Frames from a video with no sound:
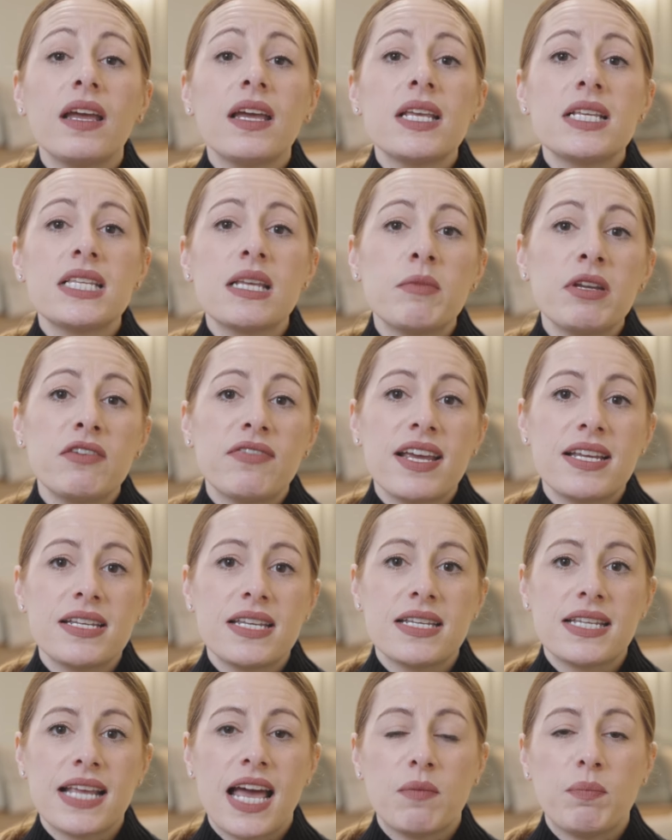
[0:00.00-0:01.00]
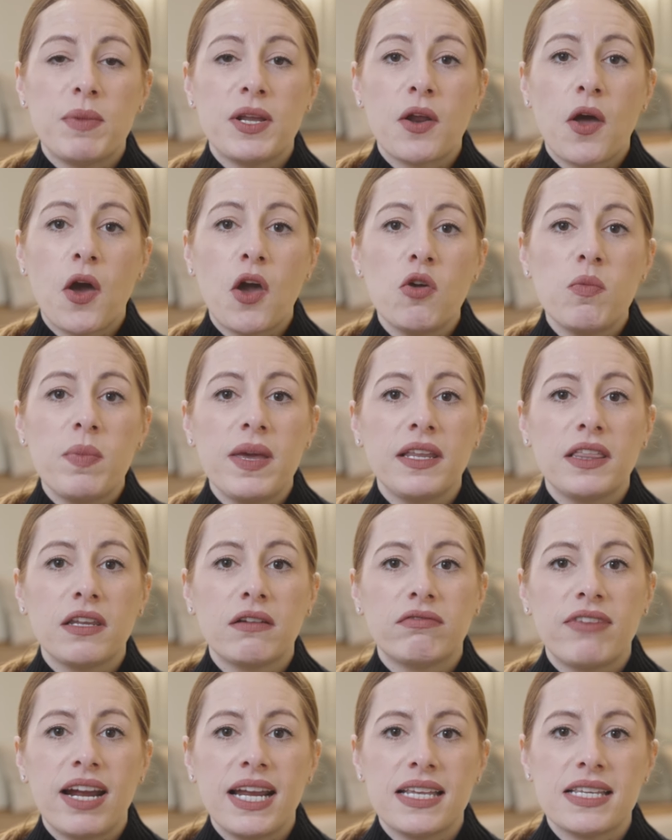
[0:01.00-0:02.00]
Some investors had been hoping
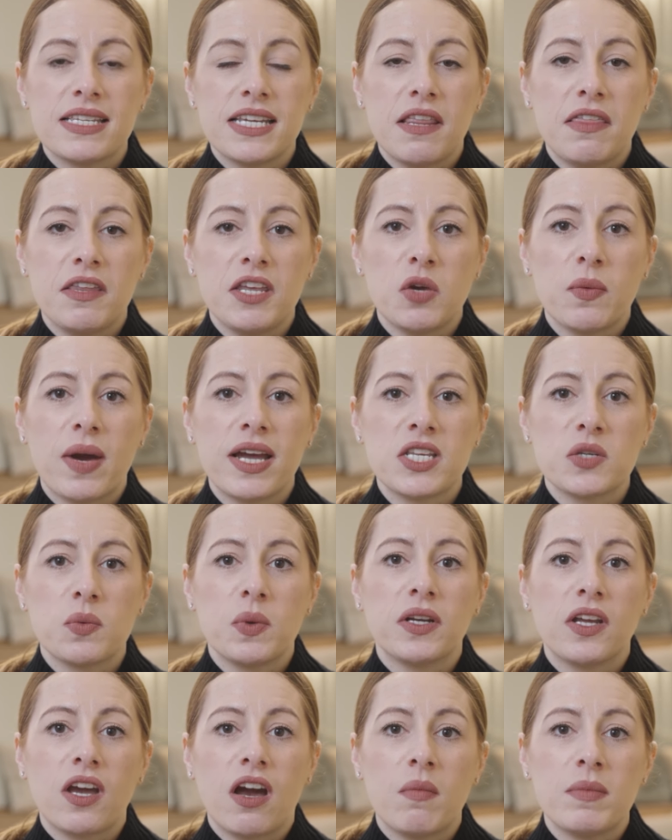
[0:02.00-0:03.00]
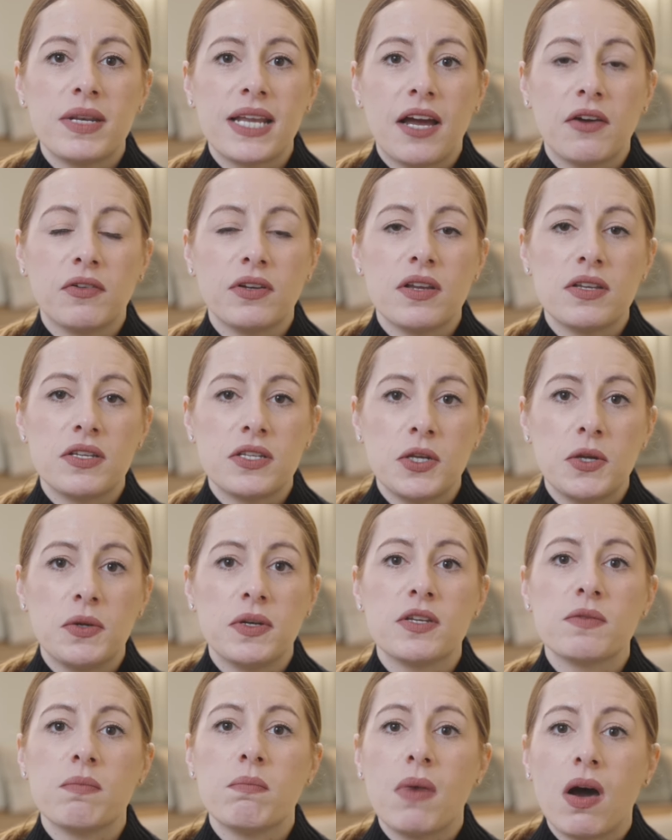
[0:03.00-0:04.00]
that rates in the US would come down as soon
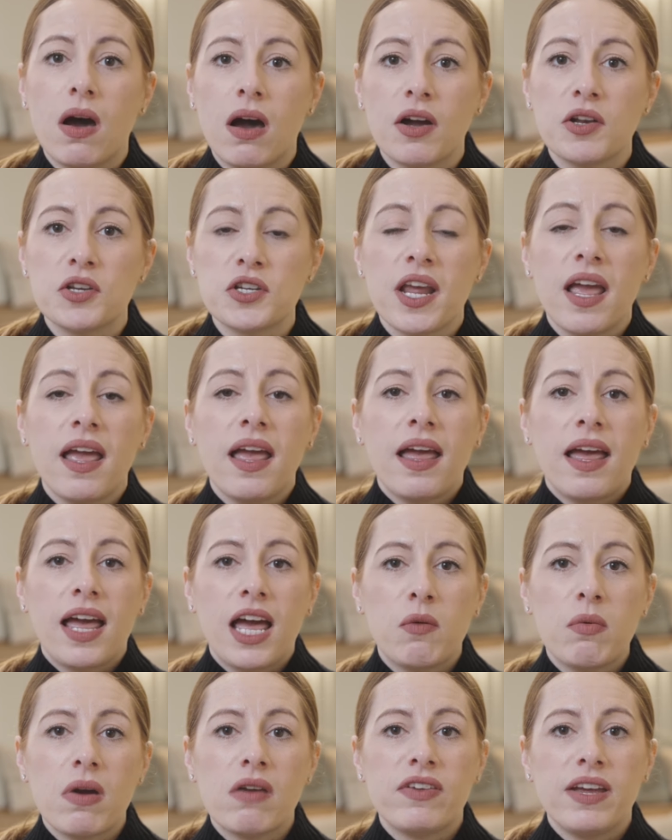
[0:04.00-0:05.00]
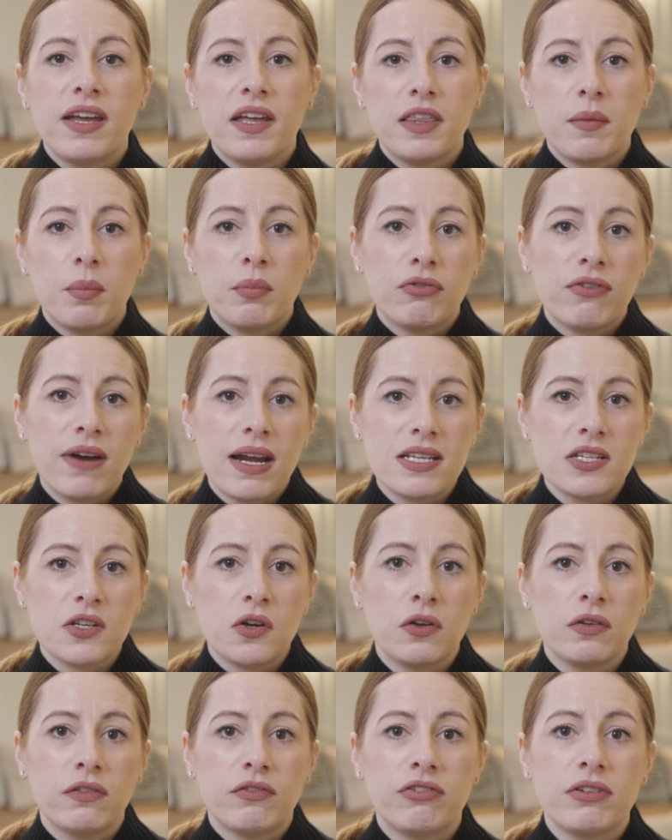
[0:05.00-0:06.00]
as March. However, in the press
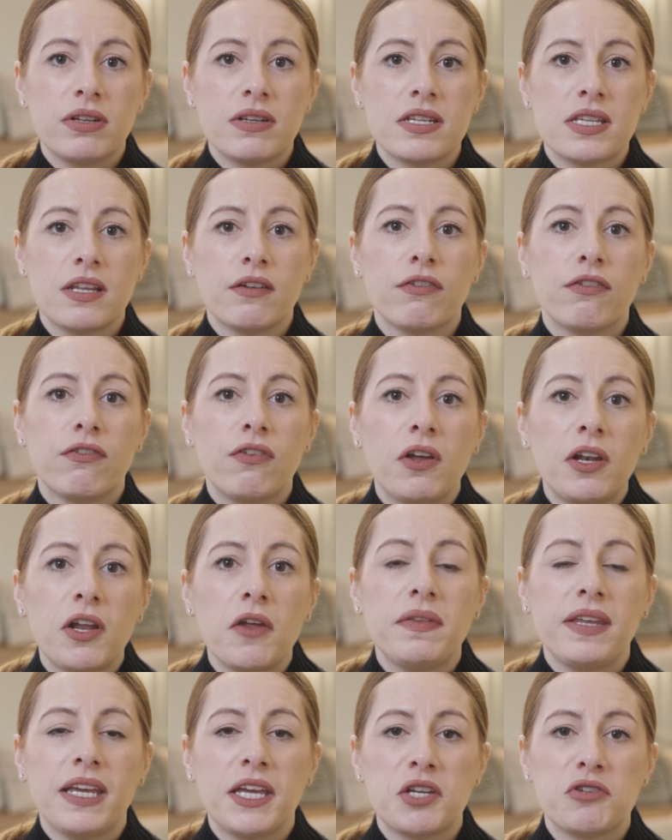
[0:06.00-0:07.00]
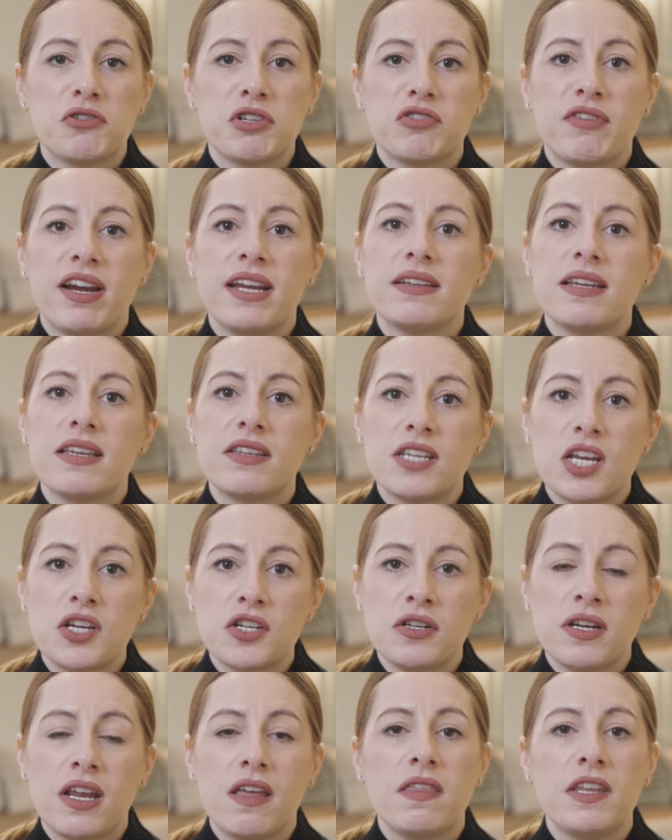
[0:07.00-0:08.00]
conference that followed the interest rate
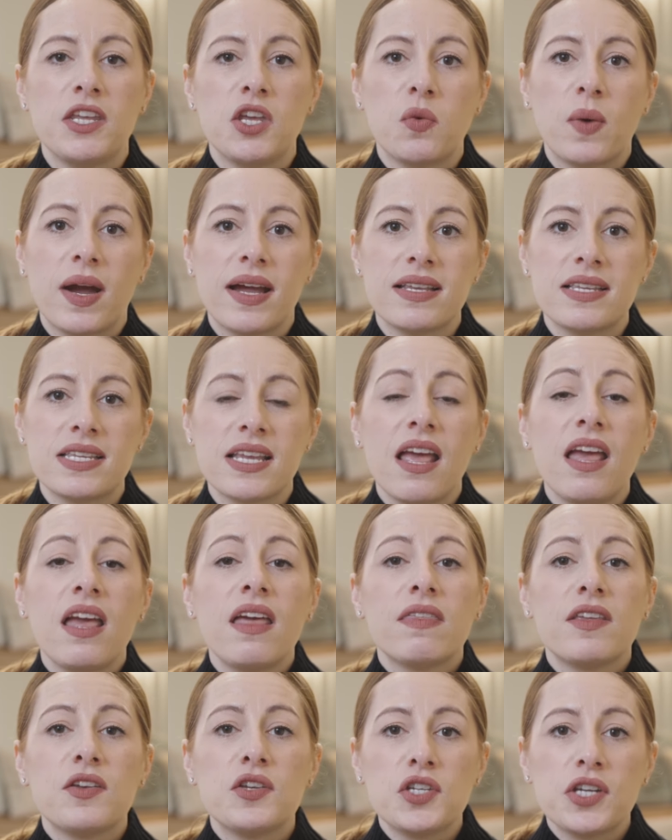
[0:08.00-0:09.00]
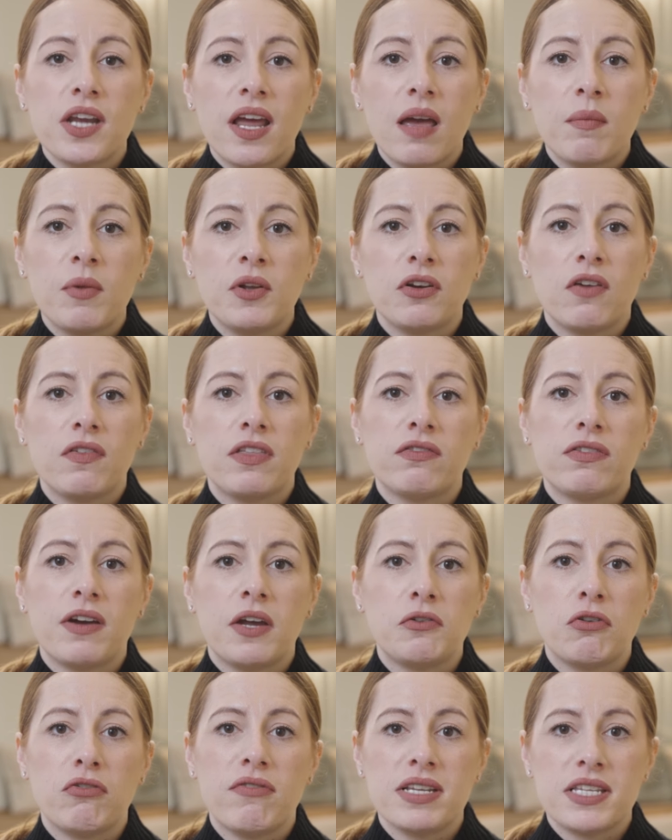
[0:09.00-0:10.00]
decision in the US, the chairman of the
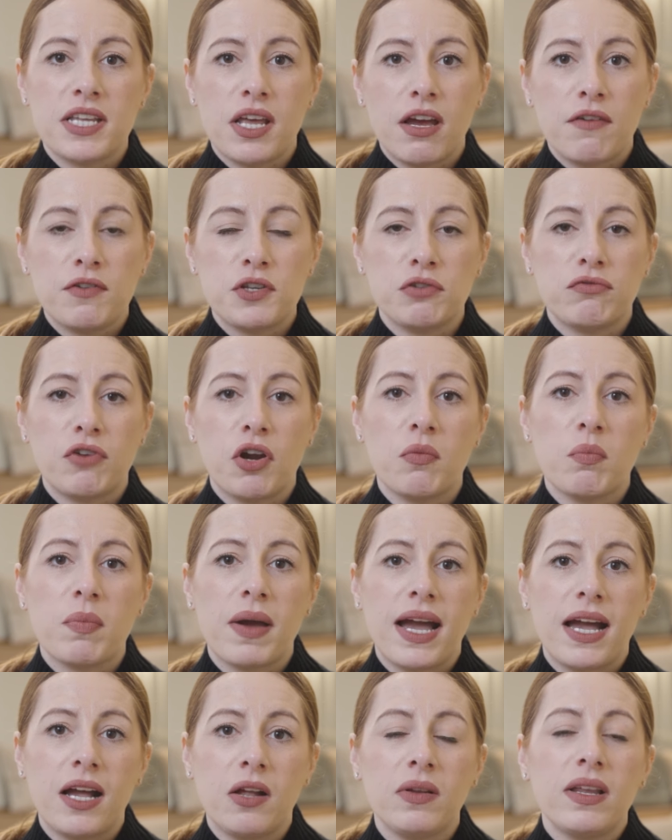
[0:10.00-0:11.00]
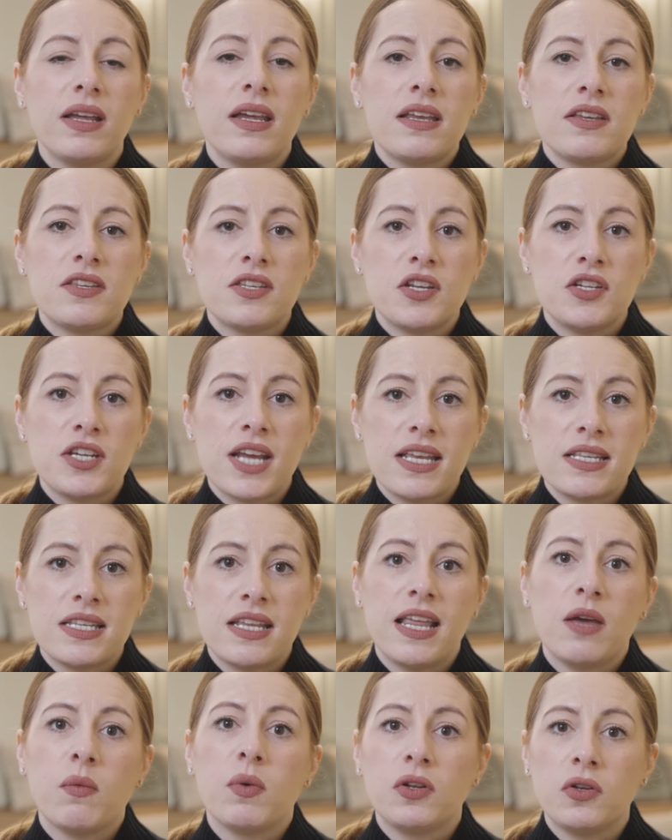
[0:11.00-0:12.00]
Federal Reserve, Jerome Powell, suggested
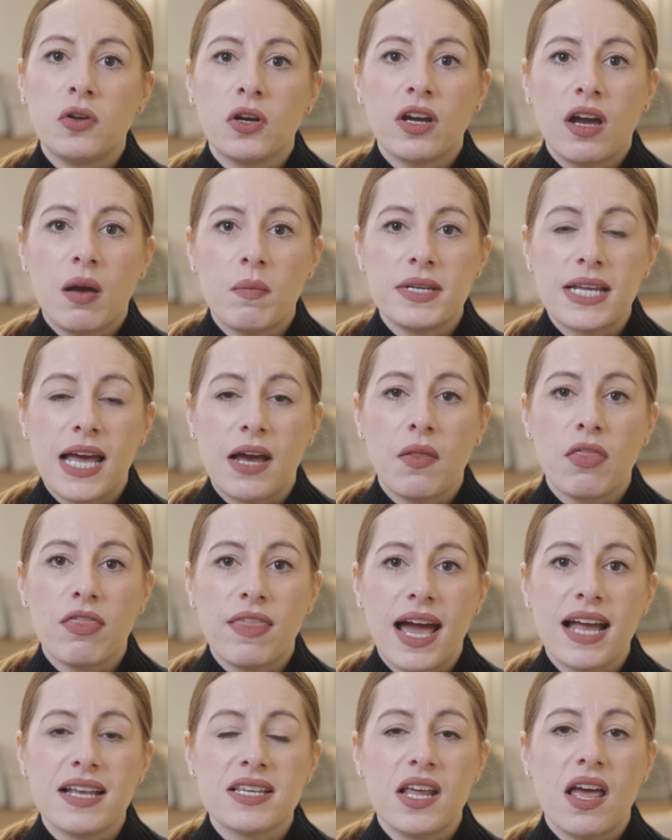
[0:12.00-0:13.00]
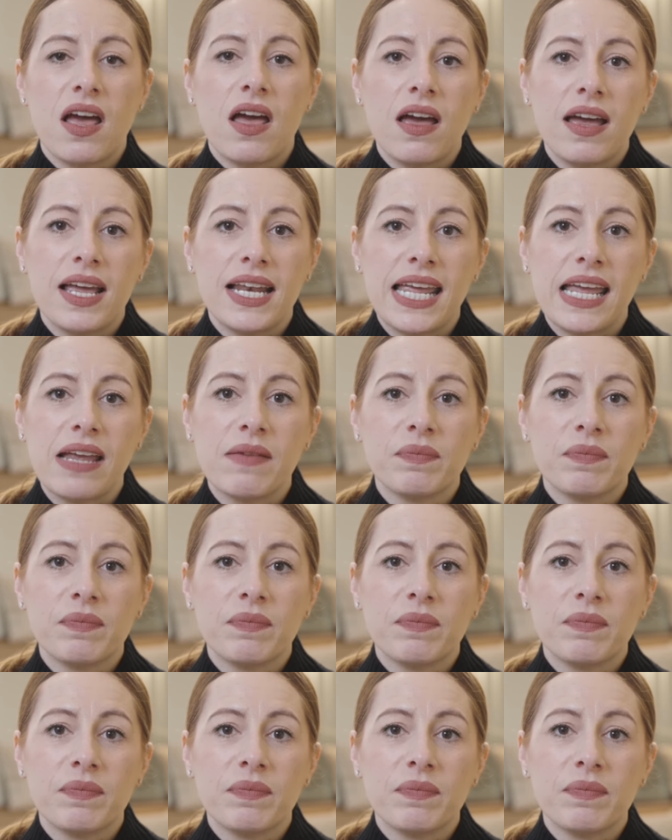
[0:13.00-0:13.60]
they would not come down that early.